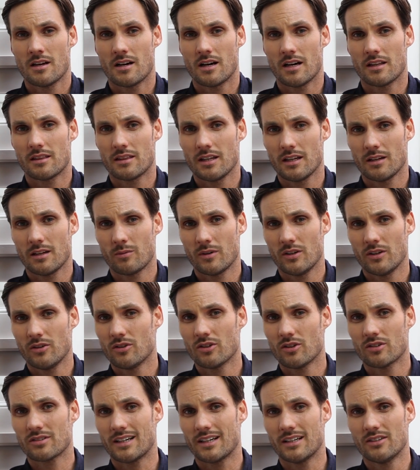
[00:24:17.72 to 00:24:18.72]
I think when you
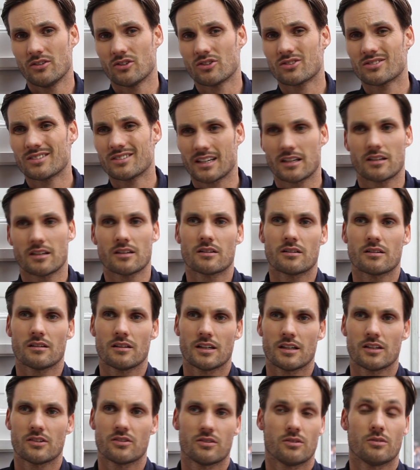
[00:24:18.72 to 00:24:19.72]
design your second
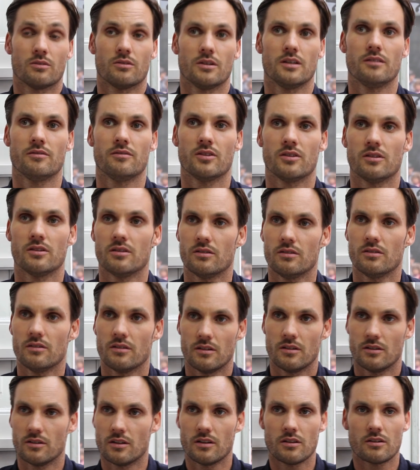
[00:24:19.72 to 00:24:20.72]
collection or even
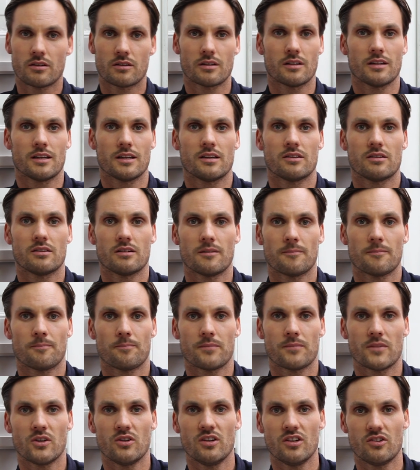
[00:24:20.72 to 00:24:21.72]
another collection,
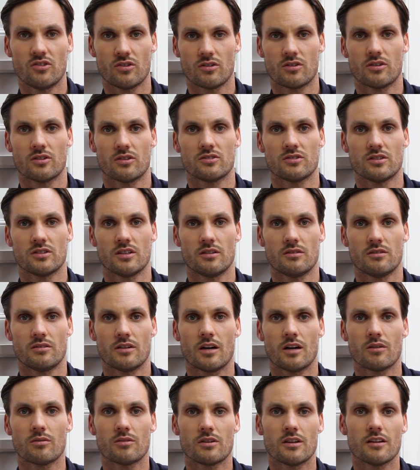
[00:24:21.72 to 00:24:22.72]
you need to consider
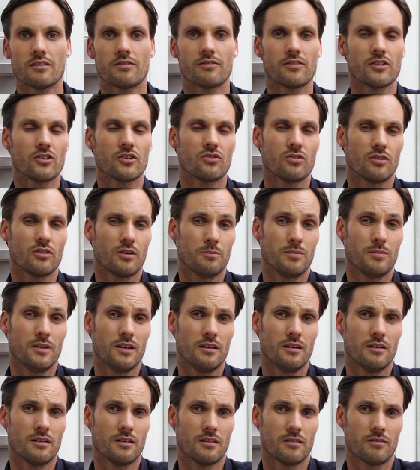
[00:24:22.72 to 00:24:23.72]
how different should it
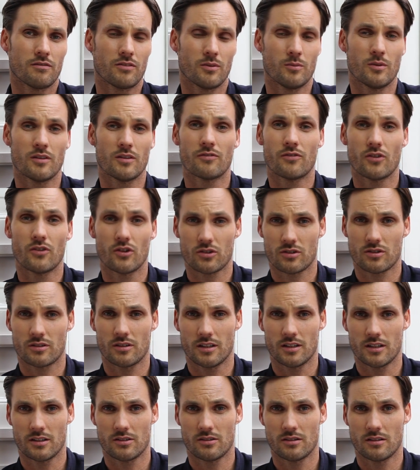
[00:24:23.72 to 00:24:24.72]
be from the first
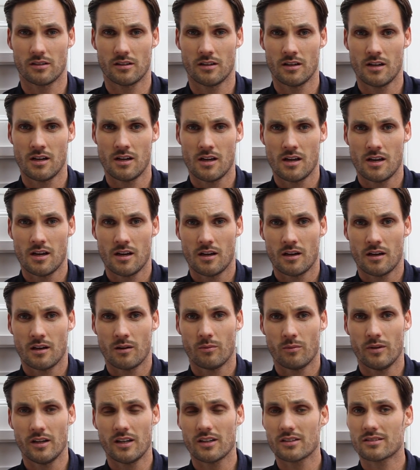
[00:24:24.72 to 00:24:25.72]
collection.
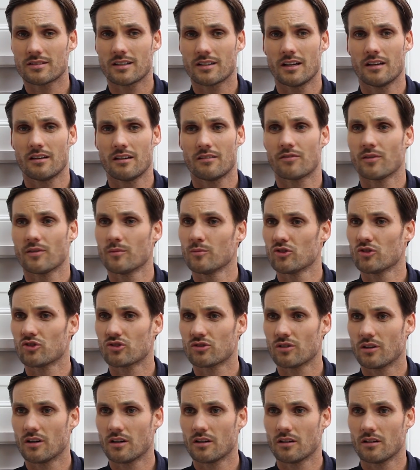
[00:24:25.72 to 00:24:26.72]
We decided from the
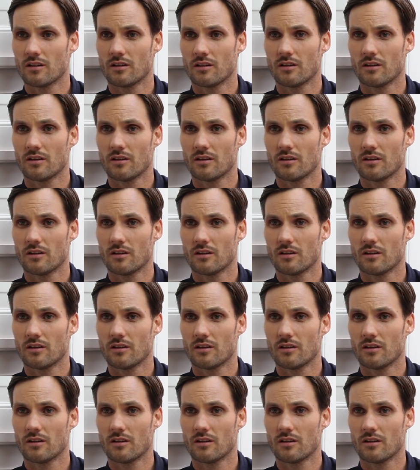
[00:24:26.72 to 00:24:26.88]
start,